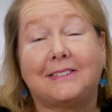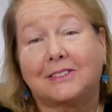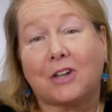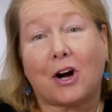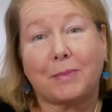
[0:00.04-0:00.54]
this
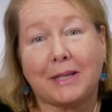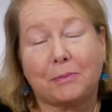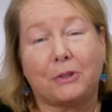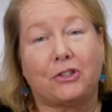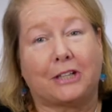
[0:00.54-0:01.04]
is Carmen at
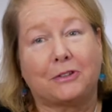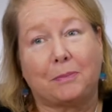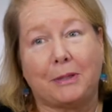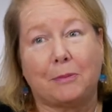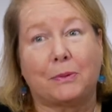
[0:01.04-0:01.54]
Projector
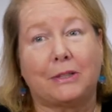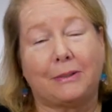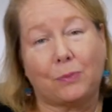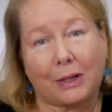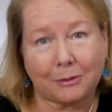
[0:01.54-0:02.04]
People,
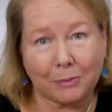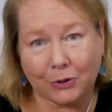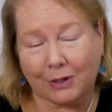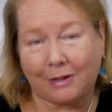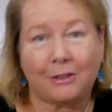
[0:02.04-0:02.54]
and welcome
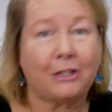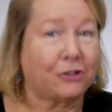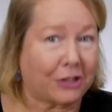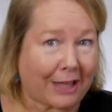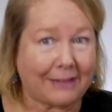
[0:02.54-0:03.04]
to our
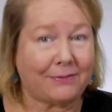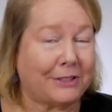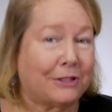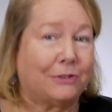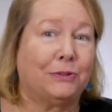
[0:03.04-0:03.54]
July
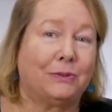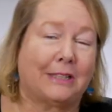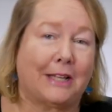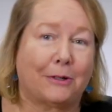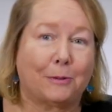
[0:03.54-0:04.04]
video
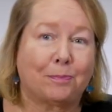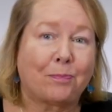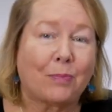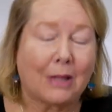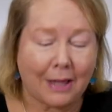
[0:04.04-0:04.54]
newsletter.
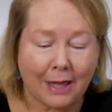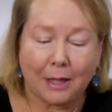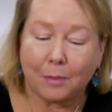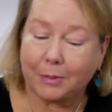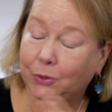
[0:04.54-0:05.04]

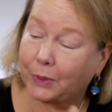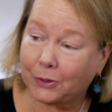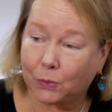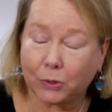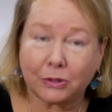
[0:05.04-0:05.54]
Between
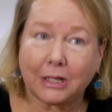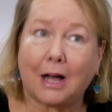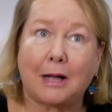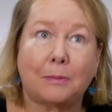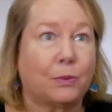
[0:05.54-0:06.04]
the World
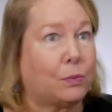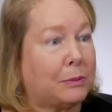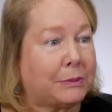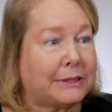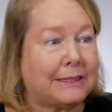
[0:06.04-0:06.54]
Cup,
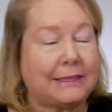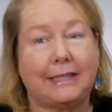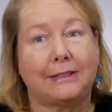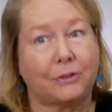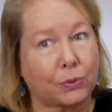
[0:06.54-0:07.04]
Wimbledon,
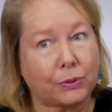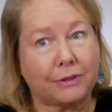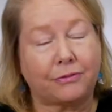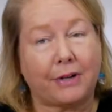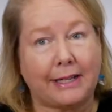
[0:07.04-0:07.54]
and the Tour de
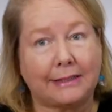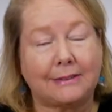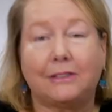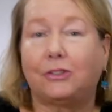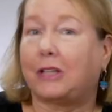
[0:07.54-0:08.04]

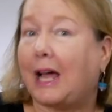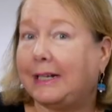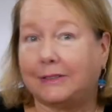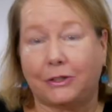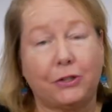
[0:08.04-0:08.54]
France, July
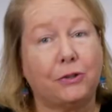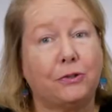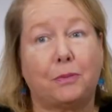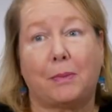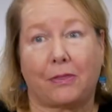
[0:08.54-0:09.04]
is a
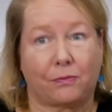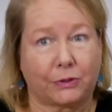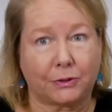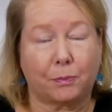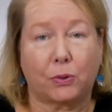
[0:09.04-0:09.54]
huge month for
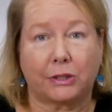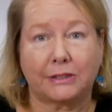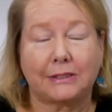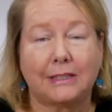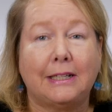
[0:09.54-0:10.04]

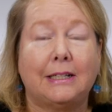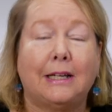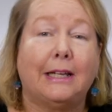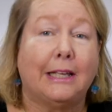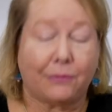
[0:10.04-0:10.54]
sports.
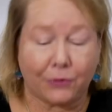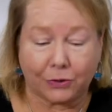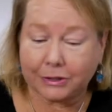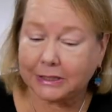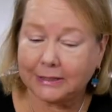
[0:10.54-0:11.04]
If you're
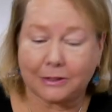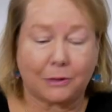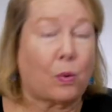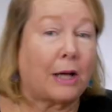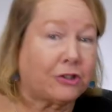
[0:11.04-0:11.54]
looking to
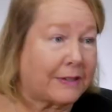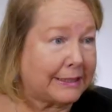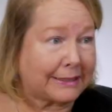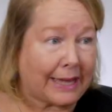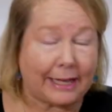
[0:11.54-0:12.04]
watch
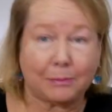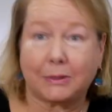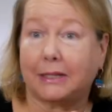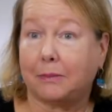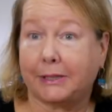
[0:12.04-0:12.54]
these games
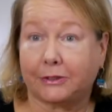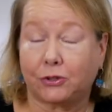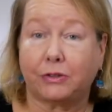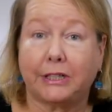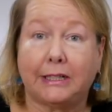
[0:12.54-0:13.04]
on the big
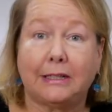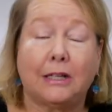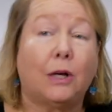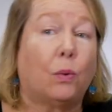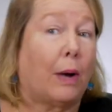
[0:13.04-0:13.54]
screen,
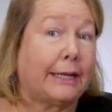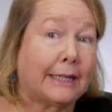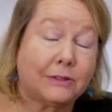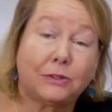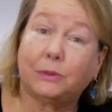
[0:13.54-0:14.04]
why
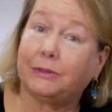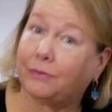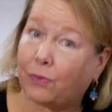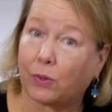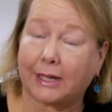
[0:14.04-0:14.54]
not do it in
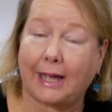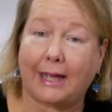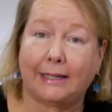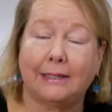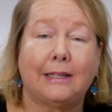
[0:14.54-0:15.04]

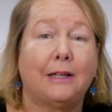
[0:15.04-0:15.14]
4K?